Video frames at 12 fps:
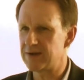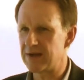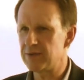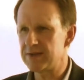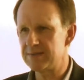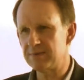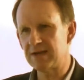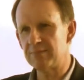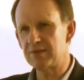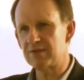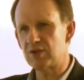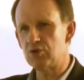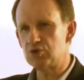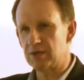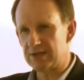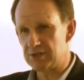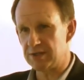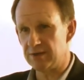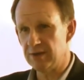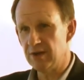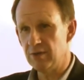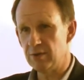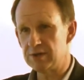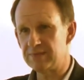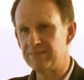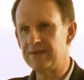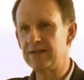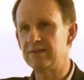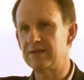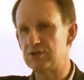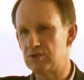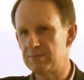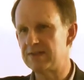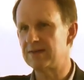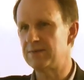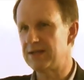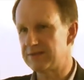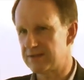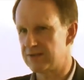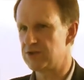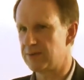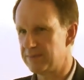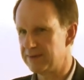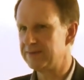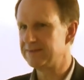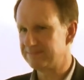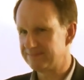Otherwise it becomes a social issue, which feels it should be someone else's job.